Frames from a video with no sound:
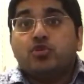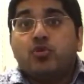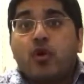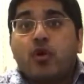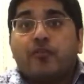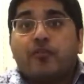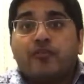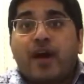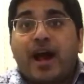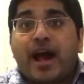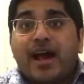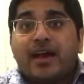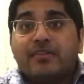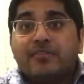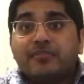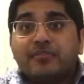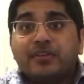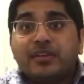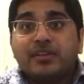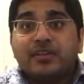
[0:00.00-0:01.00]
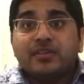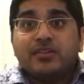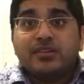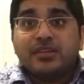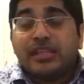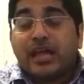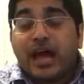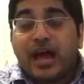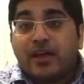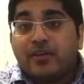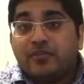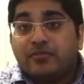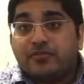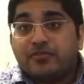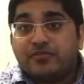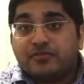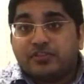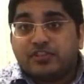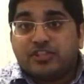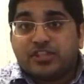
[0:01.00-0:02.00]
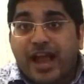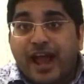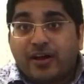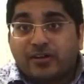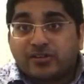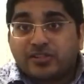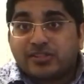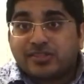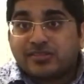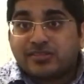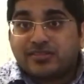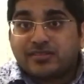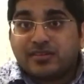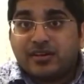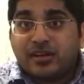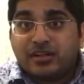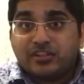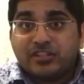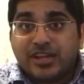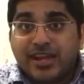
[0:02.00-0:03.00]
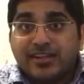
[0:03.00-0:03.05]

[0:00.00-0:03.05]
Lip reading: 205 Live shouts,